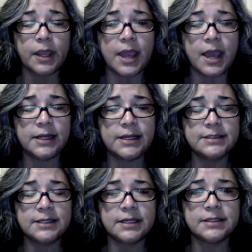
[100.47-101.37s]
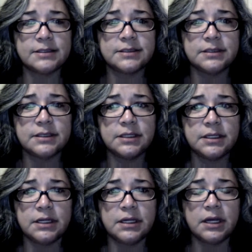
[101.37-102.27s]
and he says,
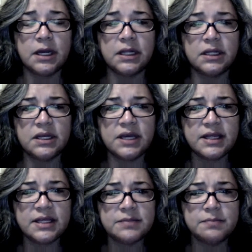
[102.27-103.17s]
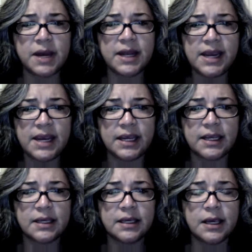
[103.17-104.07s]
"Look at this money."